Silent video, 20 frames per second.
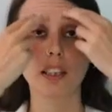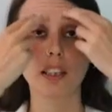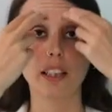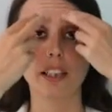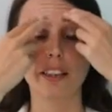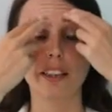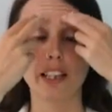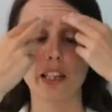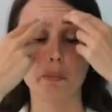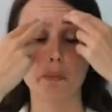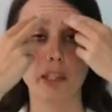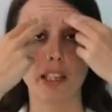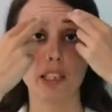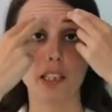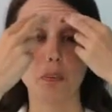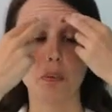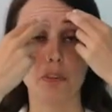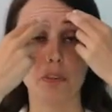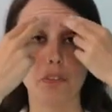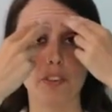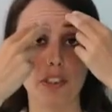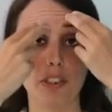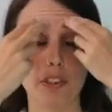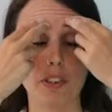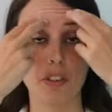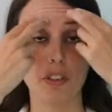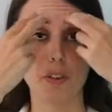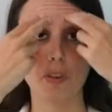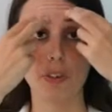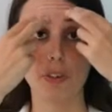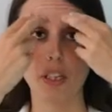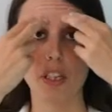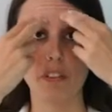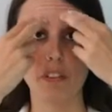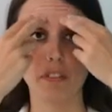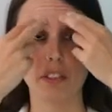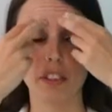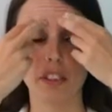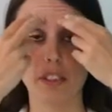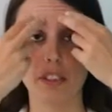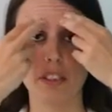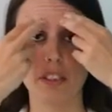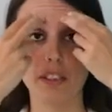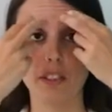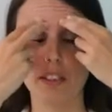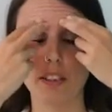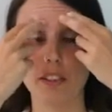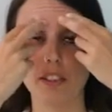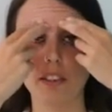And that makes me feel so nervous.